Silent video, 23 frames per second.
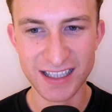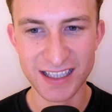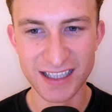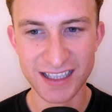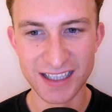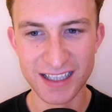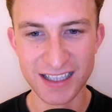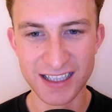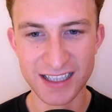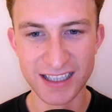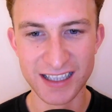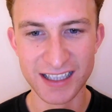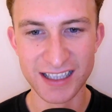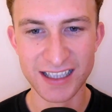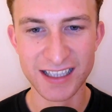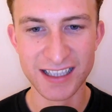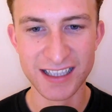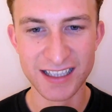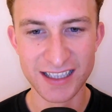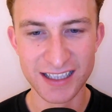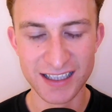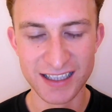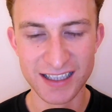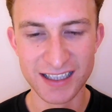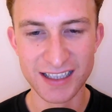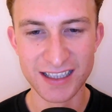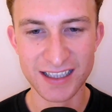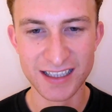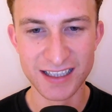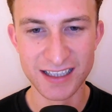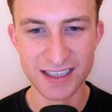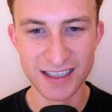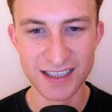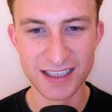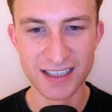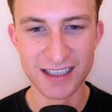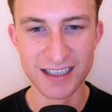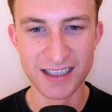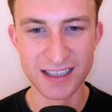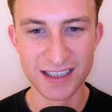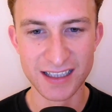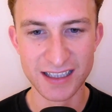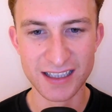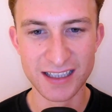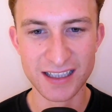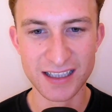
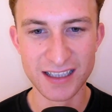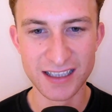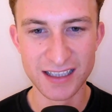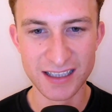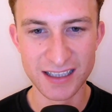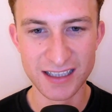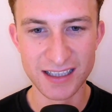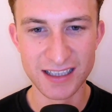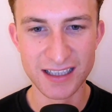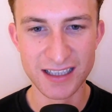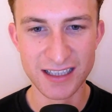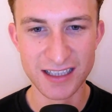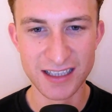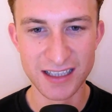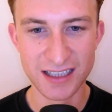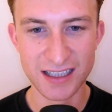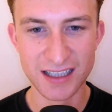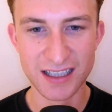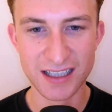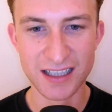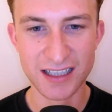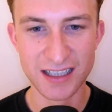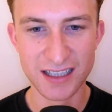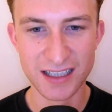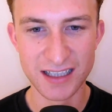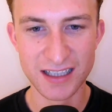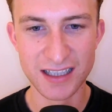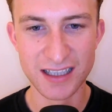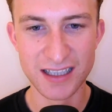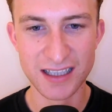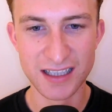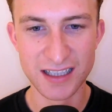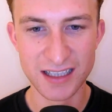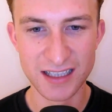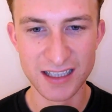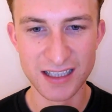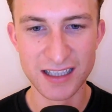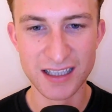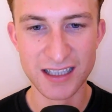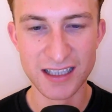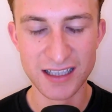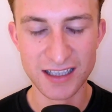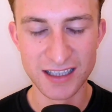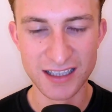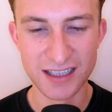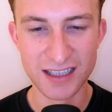
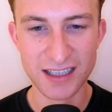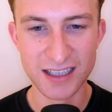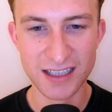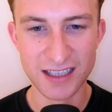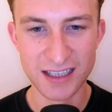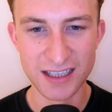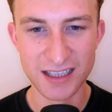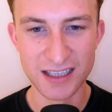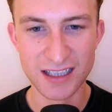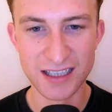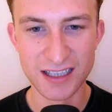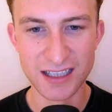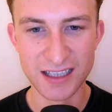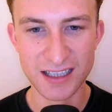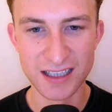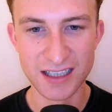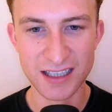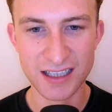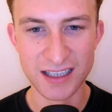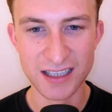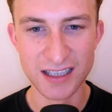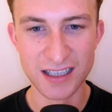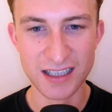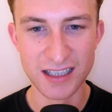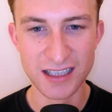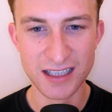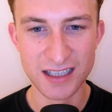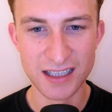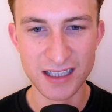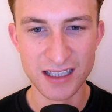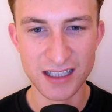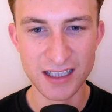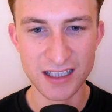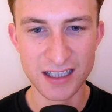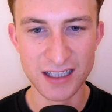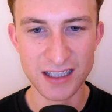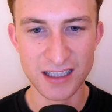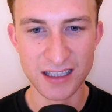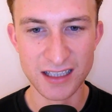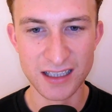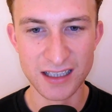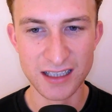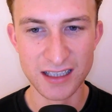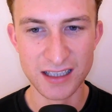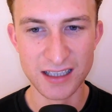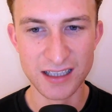
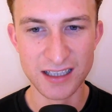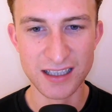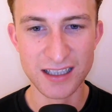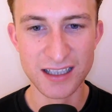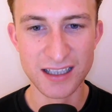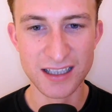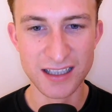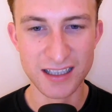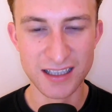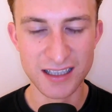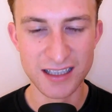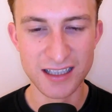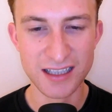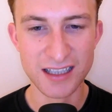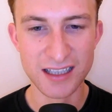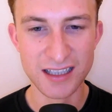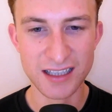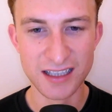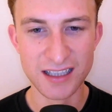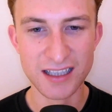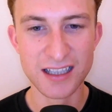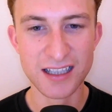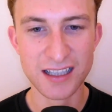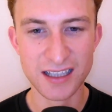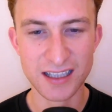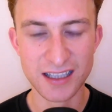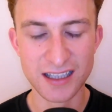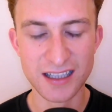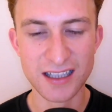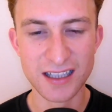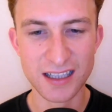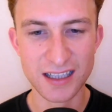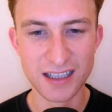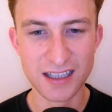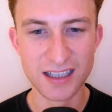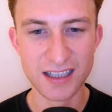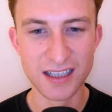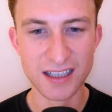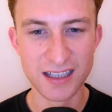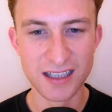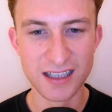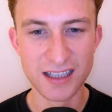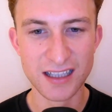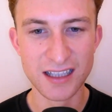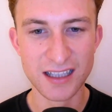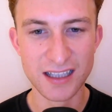(not speaking)